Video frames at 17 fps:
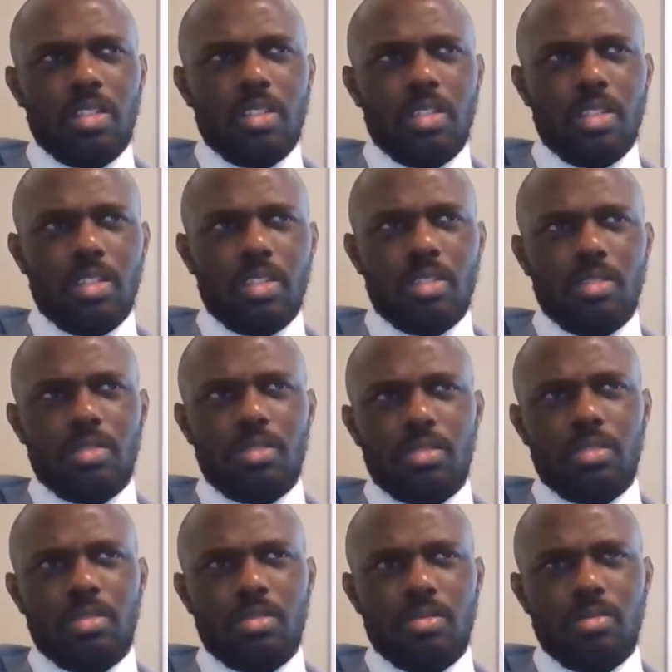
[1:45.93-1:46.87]
the
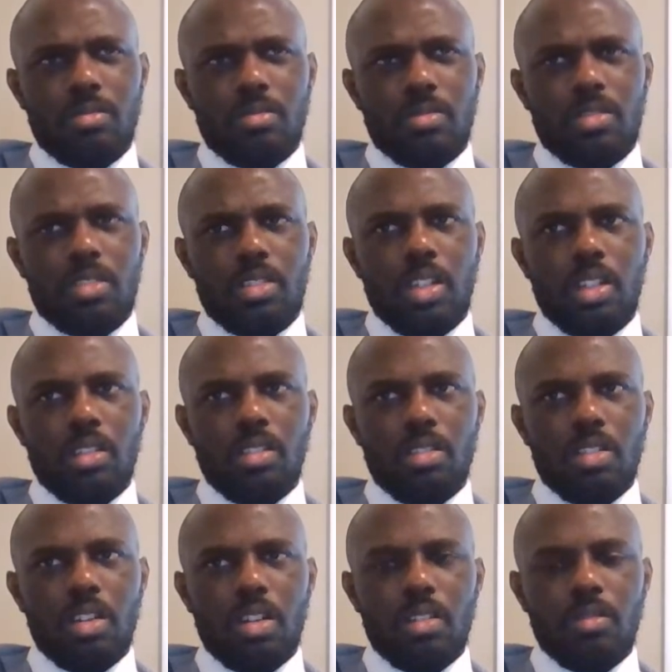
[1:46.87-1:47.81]

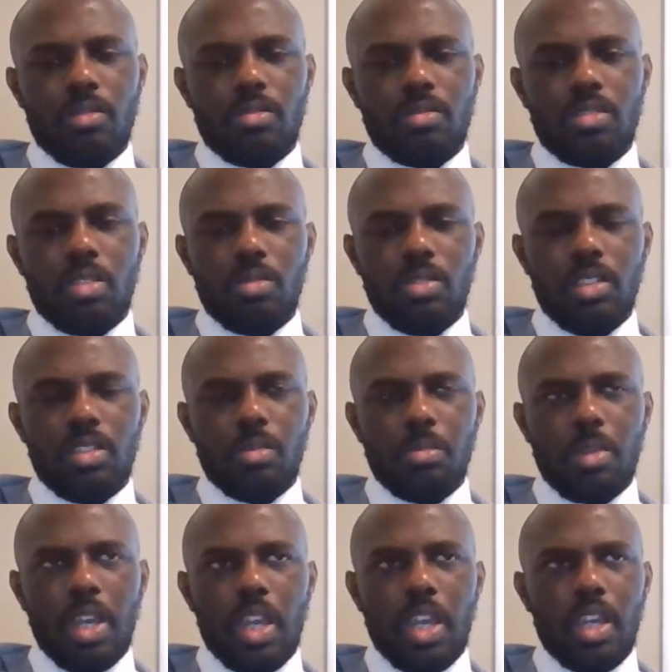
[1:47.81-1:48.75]
tenure of Theresa
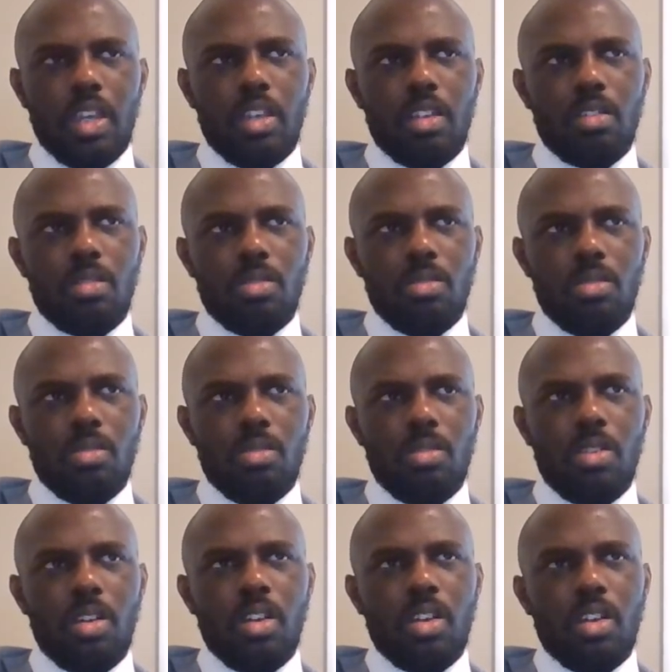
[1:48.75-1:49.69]
May,
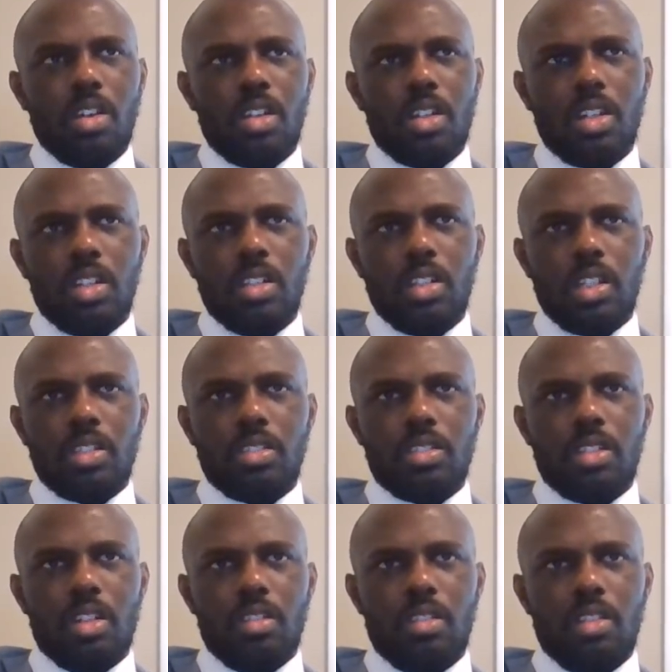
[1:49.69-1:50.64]
who couldn't
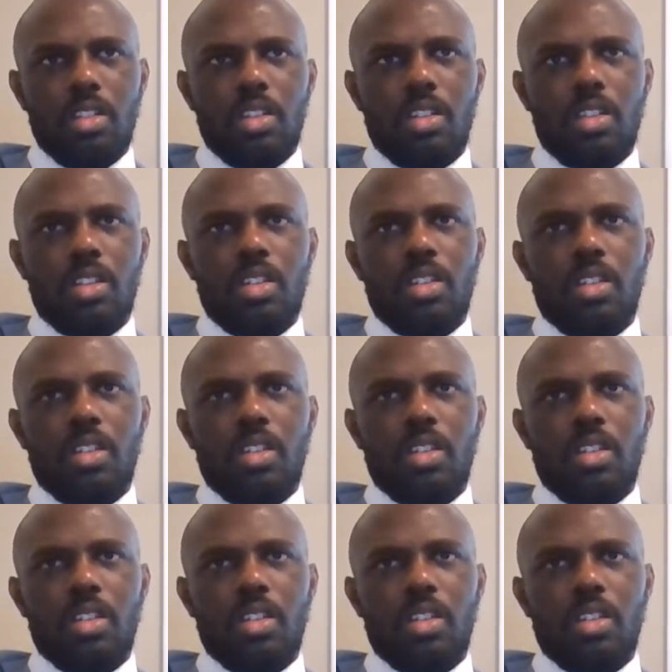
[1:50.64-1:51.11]
necessarily